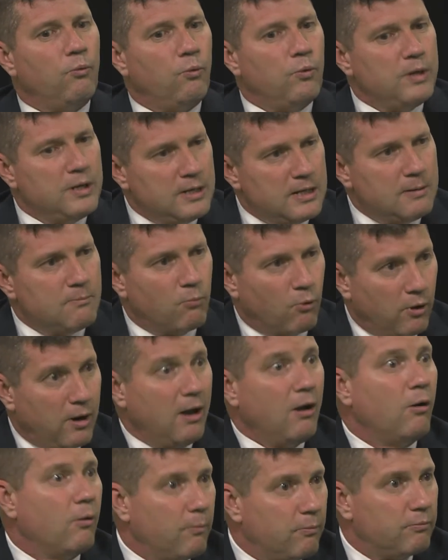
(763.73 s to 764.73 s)
We need more
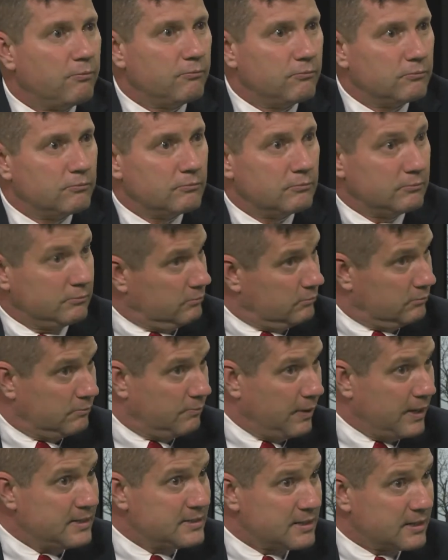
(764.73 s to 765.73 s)
help,
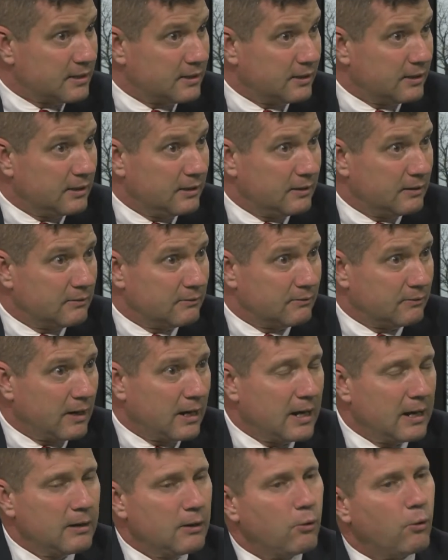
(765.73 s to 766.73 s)
basically,
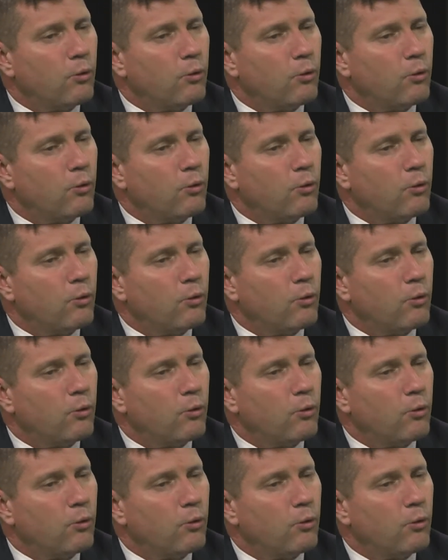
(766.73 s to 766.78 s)
right?